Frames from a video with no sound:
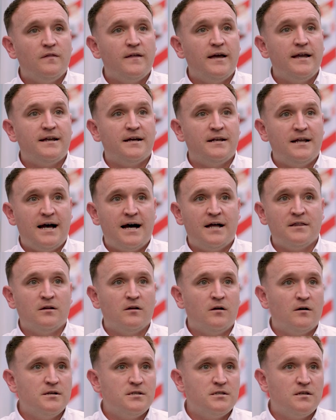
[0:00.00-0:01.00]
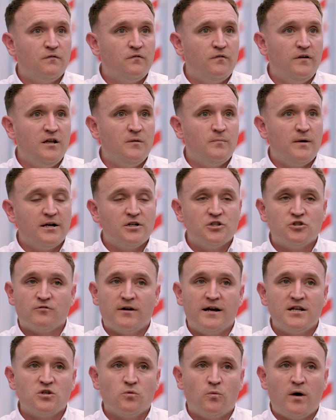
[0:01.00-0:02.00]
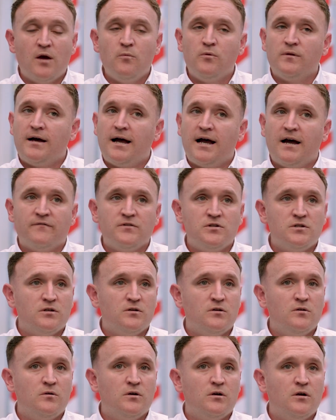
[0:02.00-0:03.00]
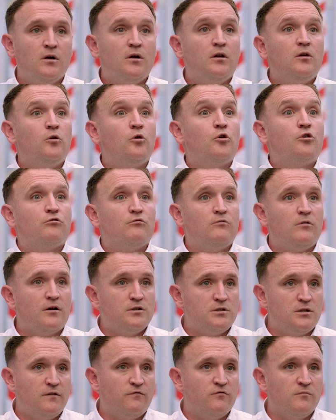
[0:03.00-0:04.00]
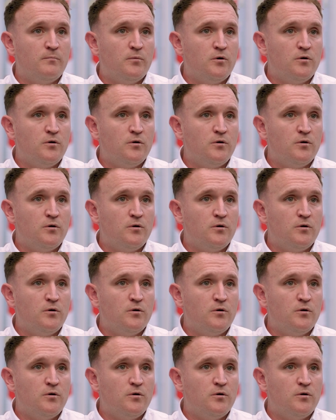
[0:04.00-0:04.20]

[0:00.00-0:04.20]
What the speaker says: they can analyse the feedback straight away without having to look through lots of different